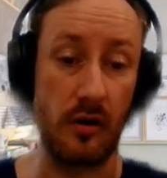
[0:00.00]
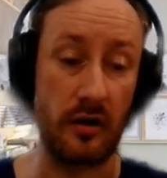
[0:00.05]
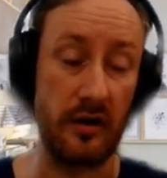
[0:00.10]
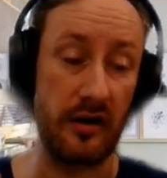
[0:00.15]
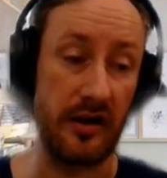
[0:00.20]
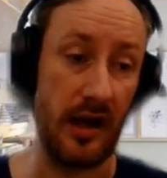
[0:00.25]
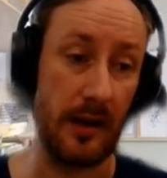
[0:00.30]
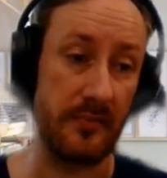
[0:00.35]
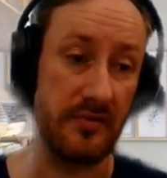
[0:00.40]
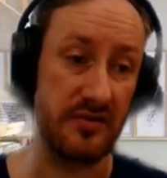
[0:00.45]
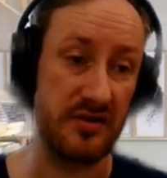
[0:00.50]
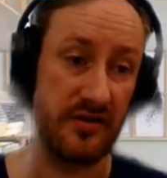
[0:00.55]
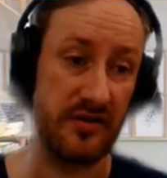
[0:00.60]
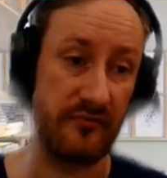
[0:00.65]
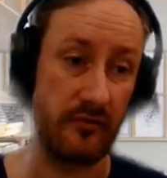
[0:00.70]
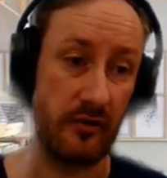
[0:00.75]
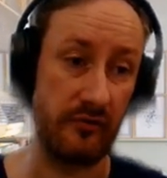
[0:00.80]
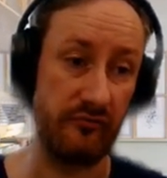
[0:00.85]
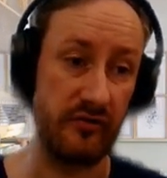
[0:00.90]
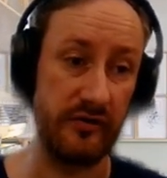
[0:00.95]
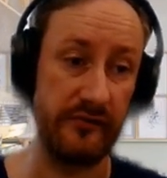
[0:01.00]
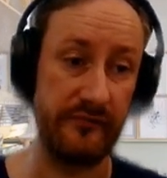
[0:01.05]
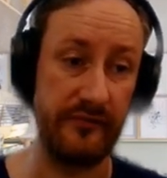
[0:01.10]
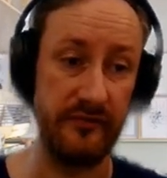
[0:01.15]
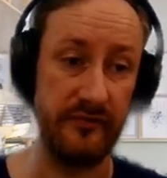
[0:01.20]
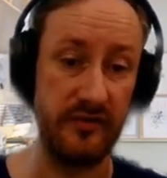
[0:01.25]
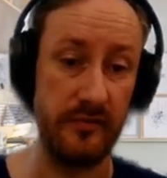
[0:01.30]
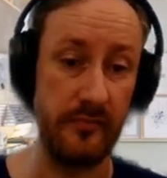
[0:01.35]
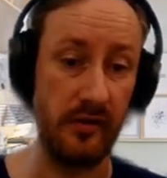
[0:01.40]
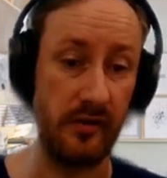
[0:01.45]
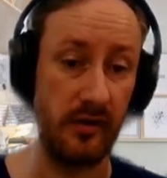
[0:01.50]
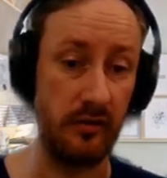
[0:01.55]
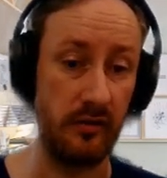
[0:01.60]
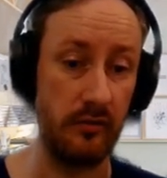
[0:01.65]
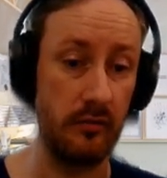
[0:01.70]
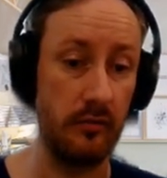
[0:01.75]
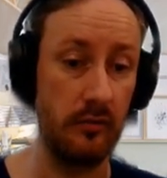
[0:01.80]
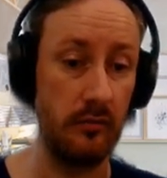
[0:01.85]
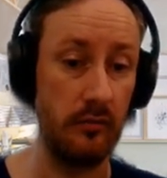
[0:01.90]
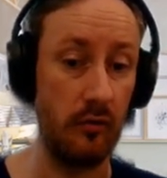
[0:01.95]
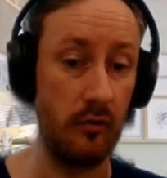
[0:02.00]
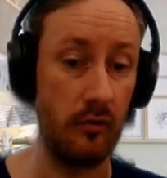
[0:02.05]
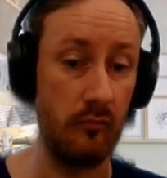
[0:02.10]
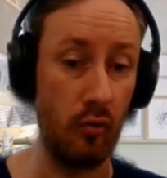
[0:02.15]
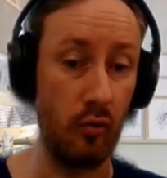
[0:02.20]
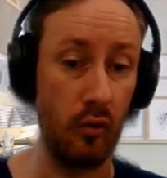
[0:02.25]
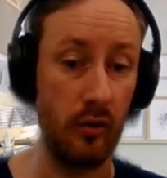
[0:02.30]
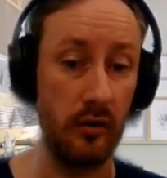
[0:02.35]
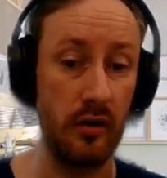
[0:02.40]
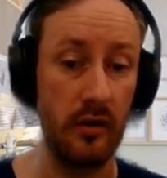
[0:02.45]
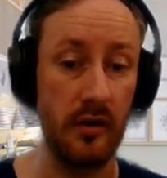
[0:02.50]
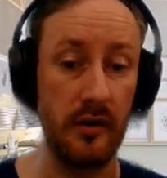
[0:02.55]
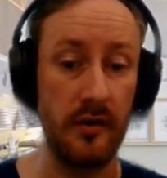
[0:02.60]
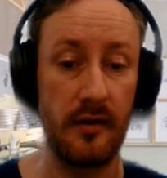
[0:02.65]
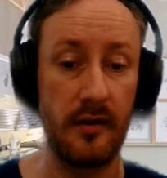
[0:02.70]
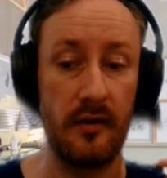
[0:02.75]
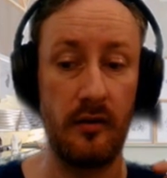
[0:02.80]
market cap is 750 million or more.